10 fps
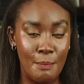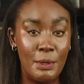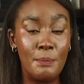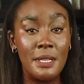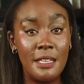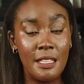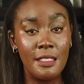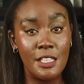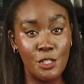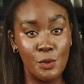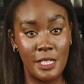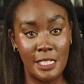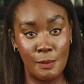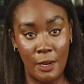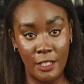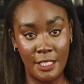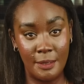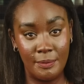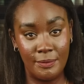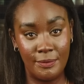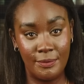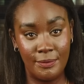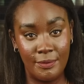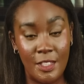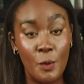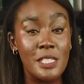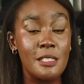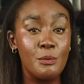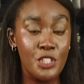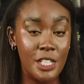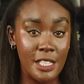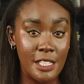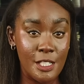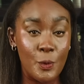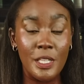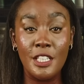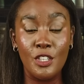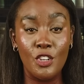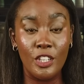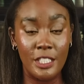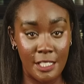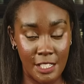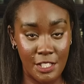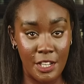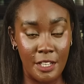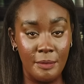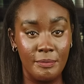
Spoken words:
But beneath this useless plot, there was some genius we did not discern.